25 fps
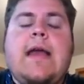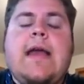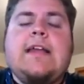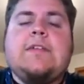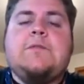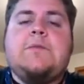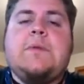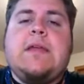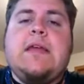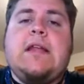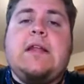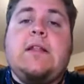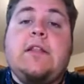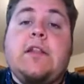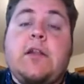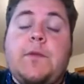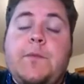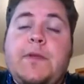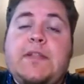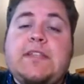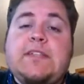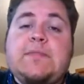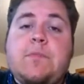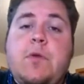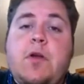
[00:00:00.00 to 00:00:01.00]
as we get a little
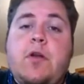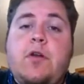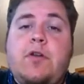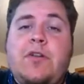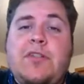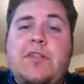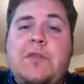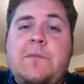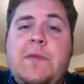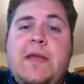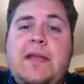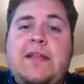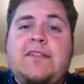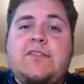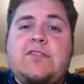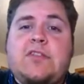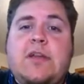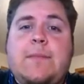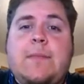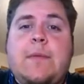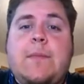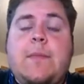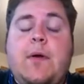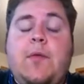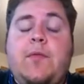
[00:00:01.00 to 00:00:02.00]
bit smarter in the
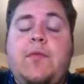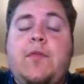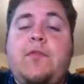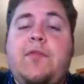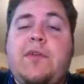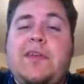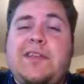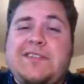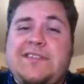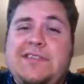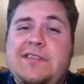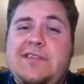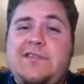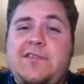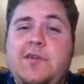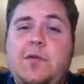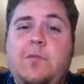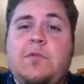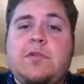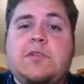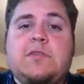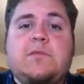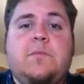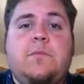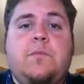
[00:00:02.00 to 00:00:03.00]
mainstream about the things that
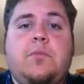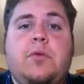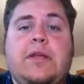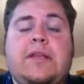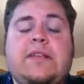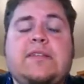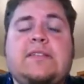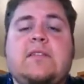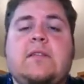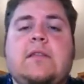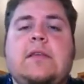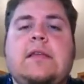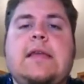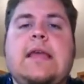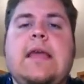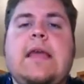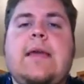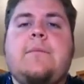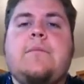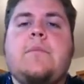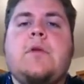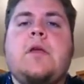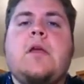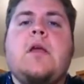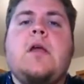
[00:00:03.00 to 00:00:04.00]
Zobrist brings to the
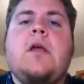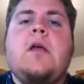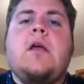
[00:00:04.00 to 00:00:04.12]
game.